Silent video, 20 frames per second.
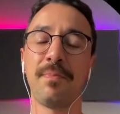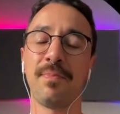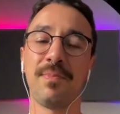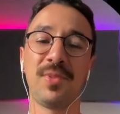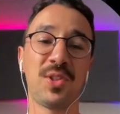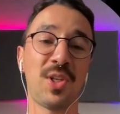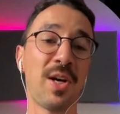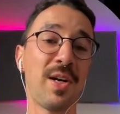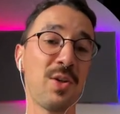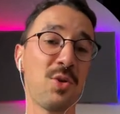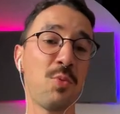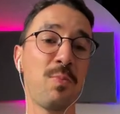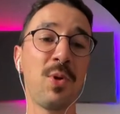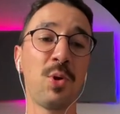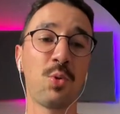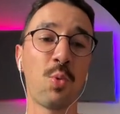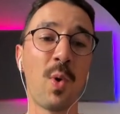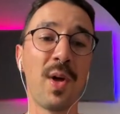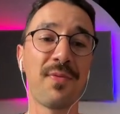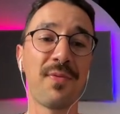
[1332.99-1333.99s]
started to
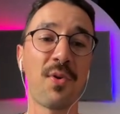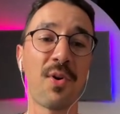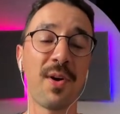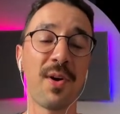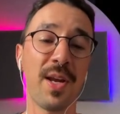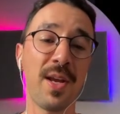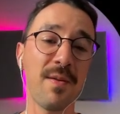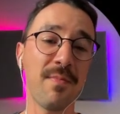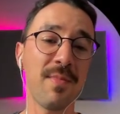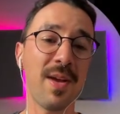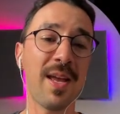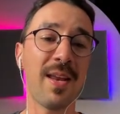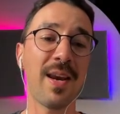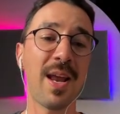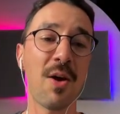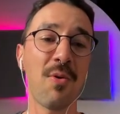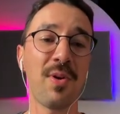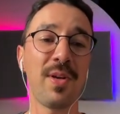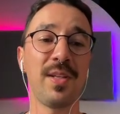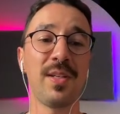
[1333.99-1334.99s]
build one for him and
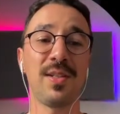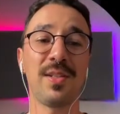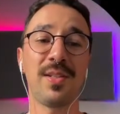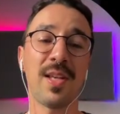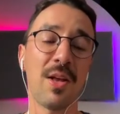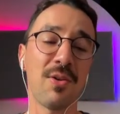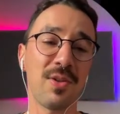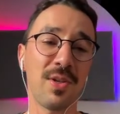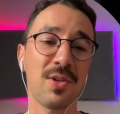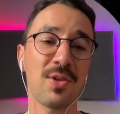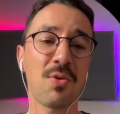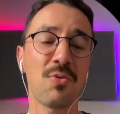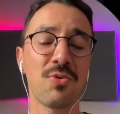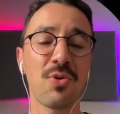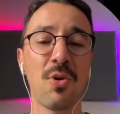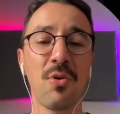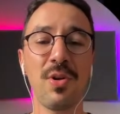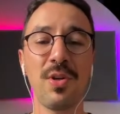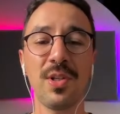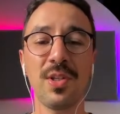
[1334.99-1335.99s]
now he sells his
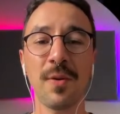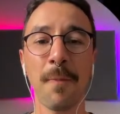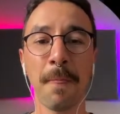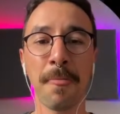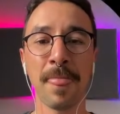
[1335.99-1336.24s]
controllers.